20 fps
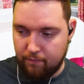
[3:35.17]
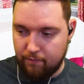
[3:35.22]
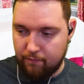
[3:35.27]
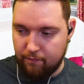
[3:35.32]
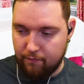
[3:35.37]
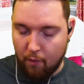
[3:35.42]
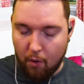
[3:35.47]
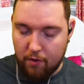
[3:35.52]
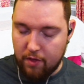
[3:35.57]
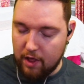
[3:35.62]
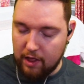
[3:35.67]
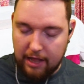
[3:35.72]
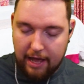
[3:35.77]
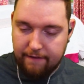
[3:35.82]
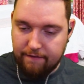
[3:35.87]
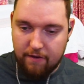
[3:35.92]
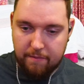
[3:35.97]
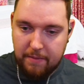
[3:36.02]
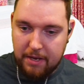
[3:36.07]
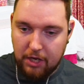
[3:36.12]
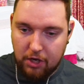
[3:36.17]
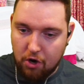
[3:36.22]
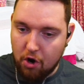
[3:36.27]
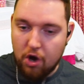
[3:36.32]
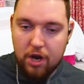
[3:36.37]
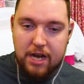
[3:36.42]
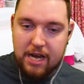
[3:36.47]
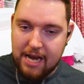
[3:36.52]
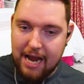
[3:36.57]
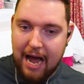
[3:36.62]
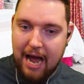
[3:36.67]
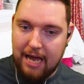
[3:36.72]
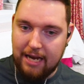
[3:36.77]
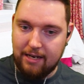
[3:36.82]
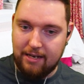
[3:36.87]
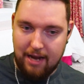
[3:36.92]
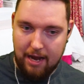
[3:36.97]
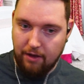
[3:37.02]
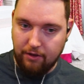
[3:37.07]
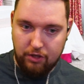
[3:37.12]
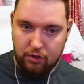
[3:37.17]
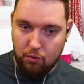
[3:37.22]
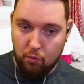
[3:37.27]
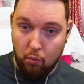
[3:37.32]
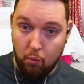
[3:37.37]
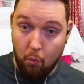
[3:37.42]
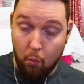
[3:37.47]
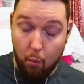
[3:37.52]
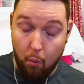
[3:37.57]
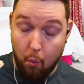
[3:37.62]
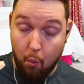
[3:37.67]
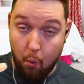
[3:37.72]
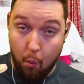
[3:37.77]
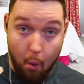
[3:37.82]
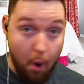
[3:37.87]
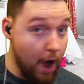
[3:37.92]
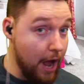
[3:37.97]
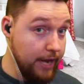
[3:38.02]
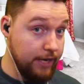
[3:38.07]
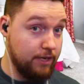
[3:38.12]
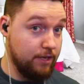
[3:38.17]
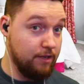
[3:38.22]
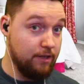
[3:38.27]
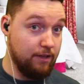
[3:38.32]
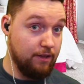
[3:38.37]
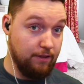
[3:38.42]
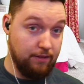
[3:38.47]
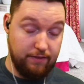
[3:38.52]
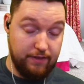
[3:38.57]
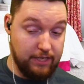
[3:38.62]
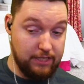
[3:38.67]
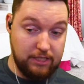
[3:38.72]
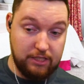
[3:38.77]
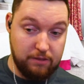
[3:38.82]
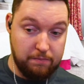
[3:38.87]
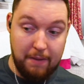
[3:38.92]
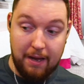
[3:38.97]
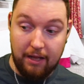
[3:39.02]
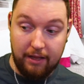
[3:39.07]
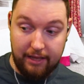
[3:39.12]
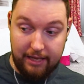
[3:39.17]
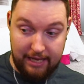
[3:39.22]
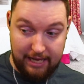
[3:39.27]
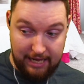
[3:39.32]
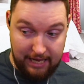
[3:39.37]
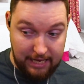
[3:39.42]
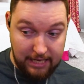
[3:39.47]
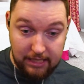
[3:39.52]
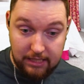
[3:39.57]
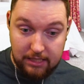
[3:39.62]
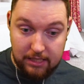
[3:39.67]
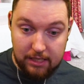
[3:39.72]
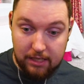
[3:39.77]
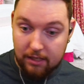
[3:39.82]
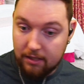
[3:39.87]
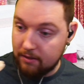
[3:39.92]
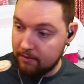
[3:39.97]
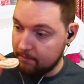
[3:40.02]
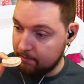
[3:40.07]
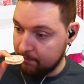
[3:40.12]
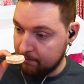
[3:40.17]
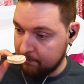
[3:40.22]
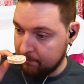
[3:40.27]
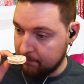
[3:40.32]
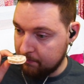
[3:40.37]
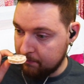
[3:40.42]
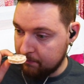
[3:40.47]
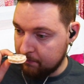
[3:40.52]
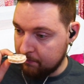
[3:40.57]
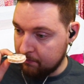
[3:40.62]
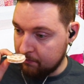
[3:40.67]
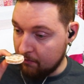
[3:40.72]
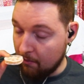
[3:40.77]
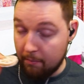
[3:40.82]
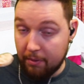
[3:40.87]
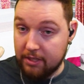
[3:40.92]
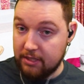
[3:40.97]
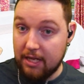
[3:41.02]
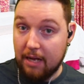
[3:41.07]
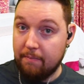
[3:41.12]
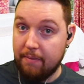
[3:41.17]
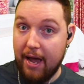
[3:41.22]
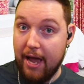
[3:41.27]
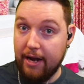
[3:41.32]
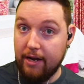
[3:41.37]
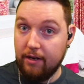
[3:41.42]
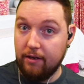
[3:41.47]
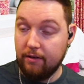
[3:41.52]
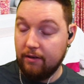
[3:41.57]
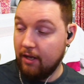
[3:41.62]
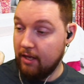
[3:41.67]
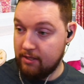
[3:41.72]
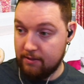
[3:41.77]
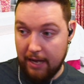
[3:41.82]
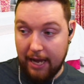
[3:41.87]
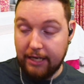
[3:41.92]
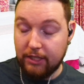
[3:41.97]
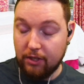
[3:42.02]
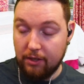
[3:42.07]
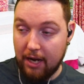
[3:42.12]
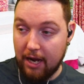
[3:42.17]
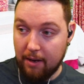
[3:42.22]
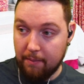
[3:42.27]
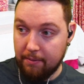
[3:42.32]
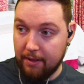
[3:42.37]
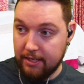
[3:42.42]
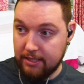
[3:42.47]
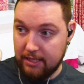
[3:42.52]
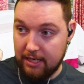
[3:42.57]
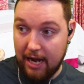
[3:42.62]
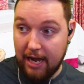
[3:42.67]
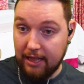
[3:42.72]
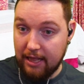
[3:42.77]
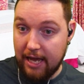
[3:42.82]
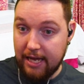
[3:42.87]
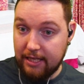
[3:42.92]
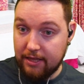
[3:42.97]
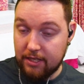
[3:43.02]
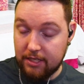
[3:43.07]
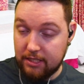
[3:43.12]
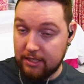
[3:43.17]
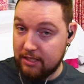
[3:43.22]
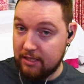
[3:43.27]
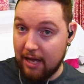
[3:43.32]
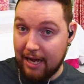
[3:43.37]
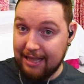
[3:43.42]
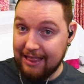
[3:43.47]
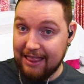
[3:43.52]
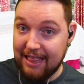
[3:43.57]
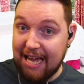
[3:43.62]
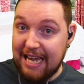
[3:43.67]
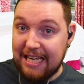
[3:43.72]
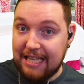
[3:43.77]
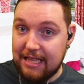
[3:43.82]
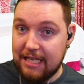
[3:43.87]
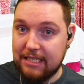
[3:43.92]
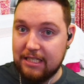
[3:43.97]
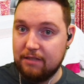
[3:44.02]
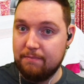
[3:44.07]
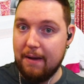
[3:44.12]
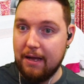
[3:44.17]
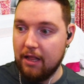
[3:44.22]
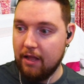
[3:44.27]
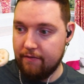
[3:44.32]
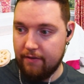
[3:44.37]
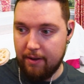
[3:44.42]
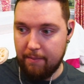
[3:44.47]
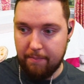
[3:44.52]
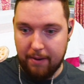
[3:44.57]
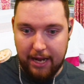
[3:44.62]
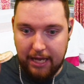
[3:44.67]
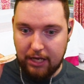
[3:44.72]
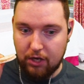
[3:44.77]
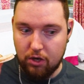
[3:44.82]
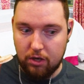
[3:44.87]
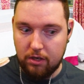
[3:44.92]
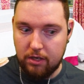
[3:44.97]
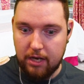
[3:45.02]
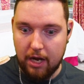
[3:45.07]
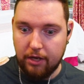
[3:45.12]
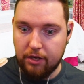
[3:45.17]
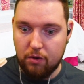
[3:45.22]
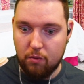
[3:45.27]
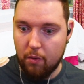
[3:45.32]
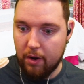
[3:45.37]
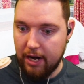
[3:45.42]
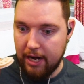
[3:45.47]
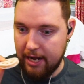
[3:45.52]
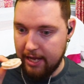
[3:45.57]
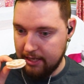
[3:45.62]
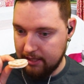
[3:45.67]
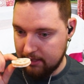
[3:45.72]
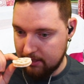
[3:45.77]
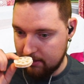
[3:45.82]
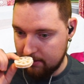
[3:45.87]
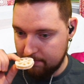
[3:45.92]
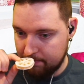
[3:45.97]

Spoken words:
for the life of me, could not tell you what this smell is, but it's not bad. It's actually kind of pleasant. I like this. I like the smell of it, but I couldn't tell you what it is.